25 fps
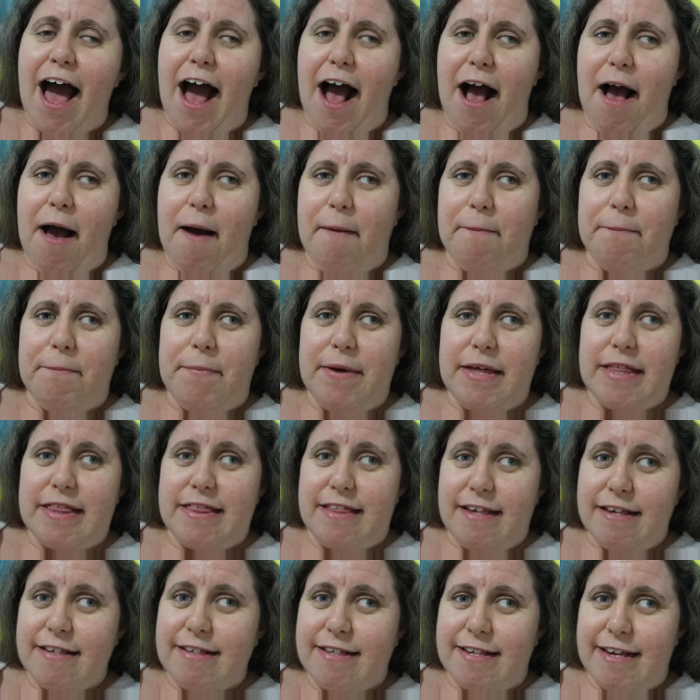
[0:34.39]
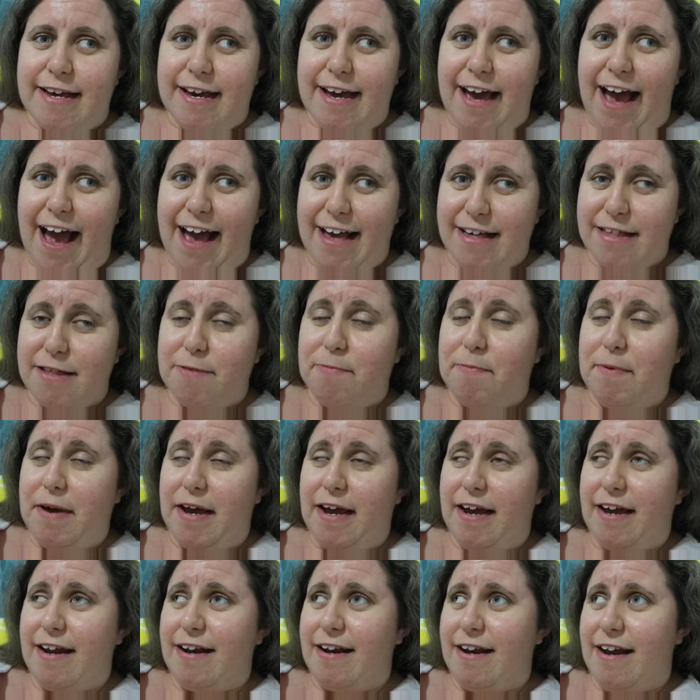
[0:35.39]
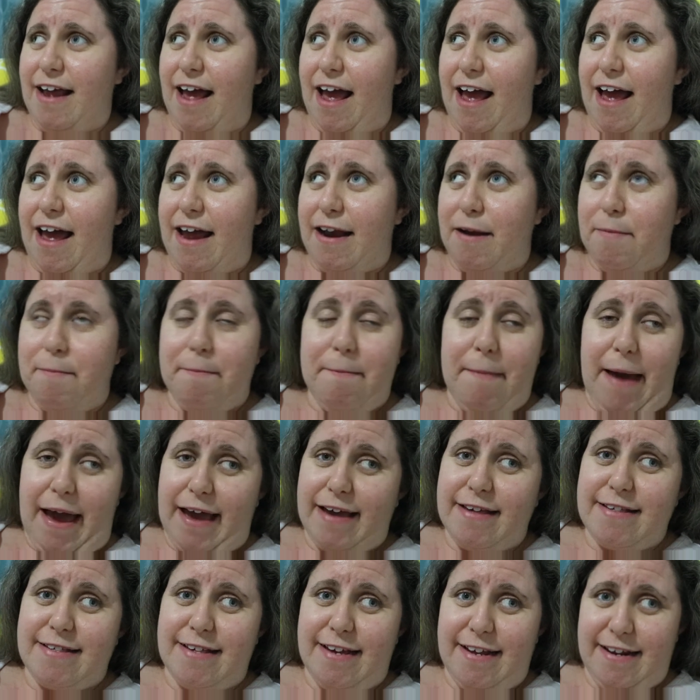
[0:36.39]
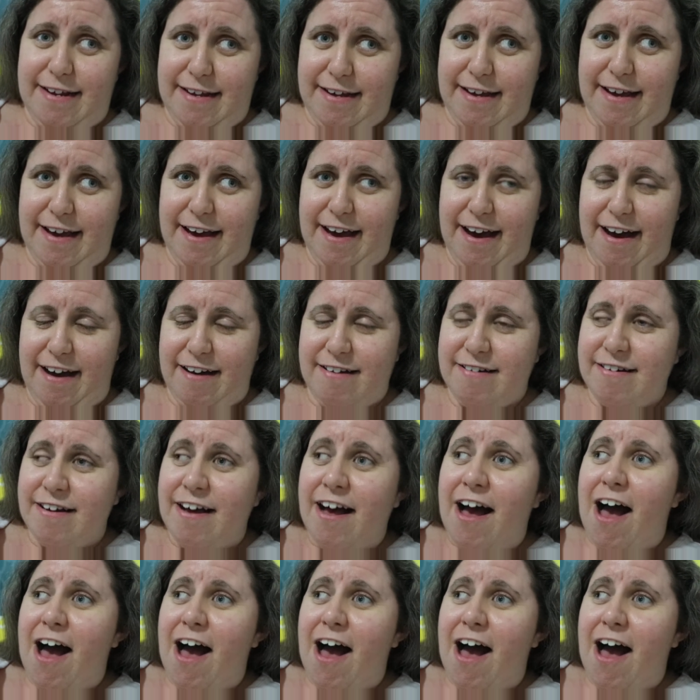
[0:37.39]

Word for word: but this year has been an amazing year.